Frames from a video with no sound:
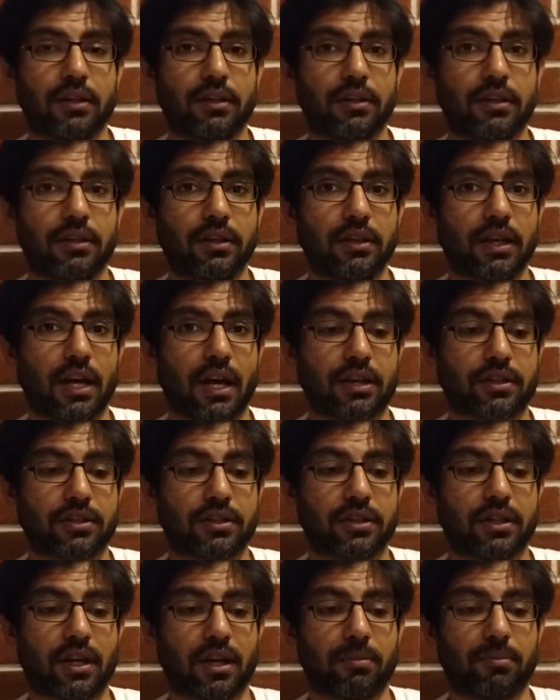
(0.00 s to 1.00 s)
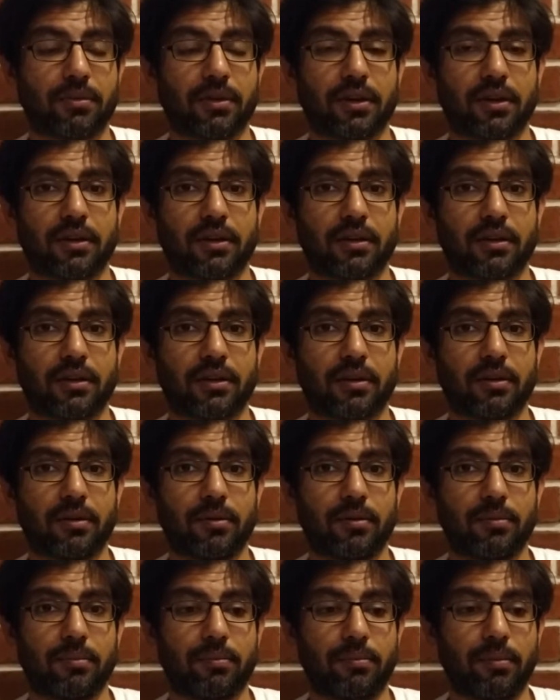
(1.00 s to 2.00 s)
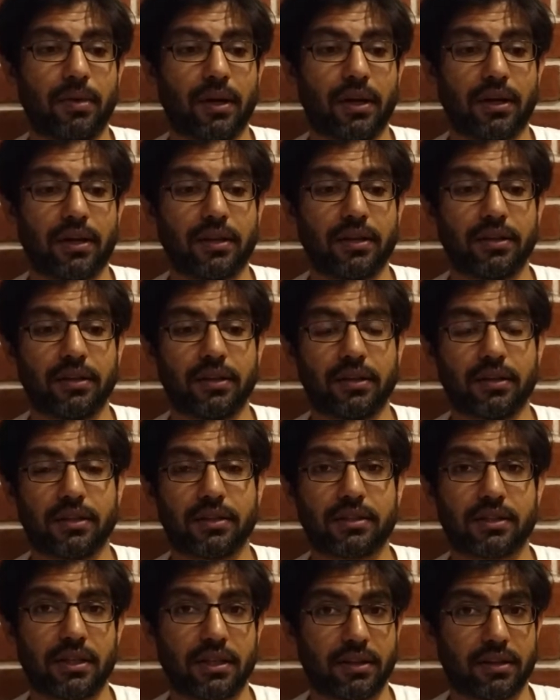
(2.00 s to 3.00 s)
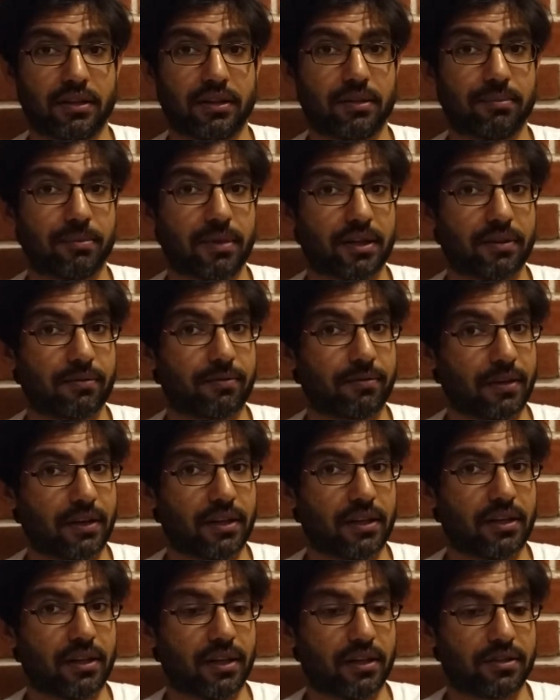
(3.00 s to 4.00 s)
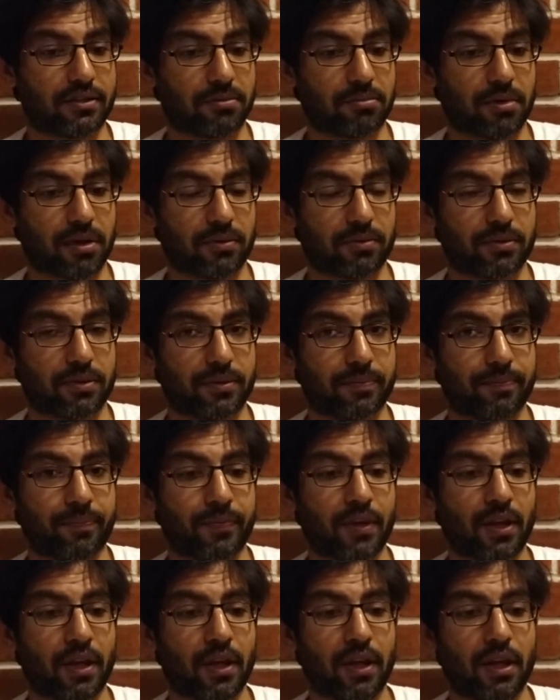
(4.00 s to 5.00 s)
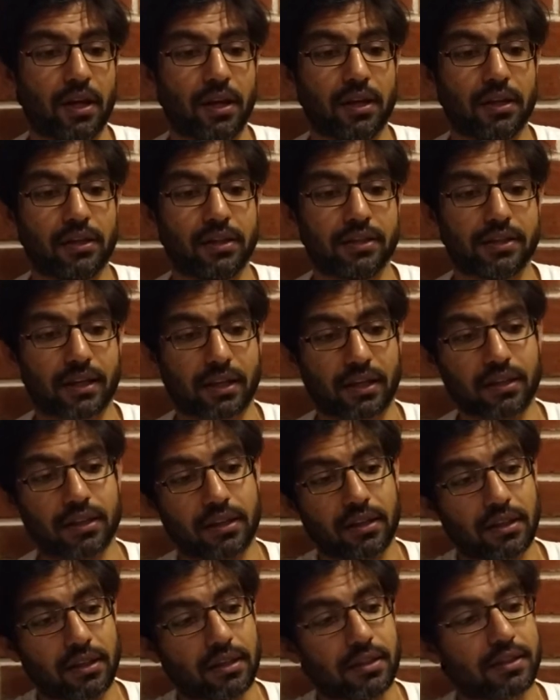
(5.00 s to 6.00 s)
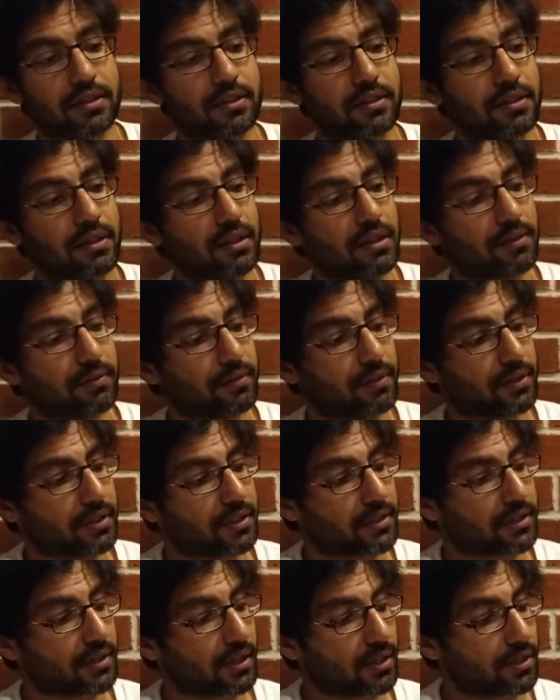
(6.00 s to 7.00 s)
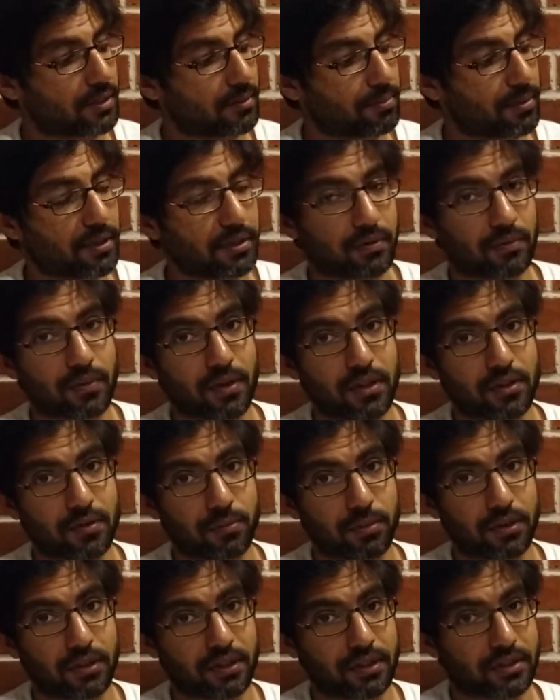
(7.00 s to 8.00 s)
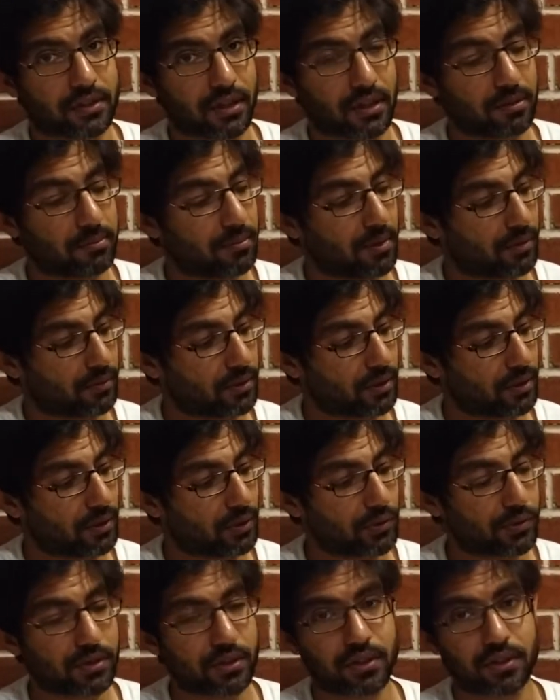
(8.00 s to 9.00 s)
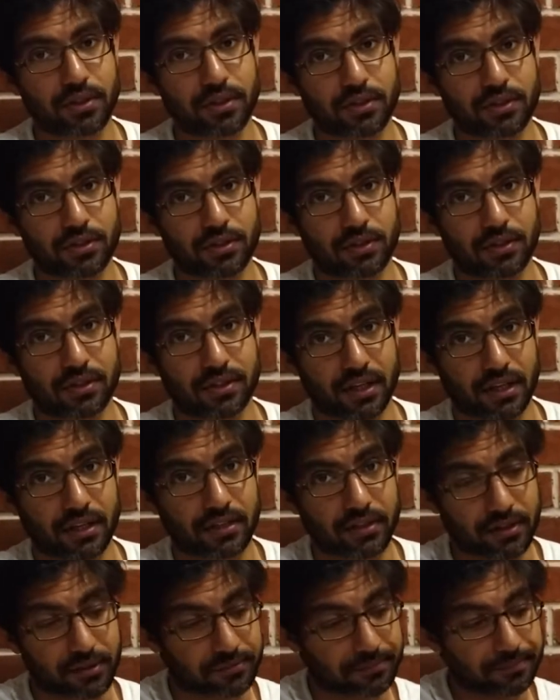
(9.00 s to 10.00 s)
the action camera by a fairly large amount. The second thing is, if this side, depending on where you put this side mount, the closer it is to the center,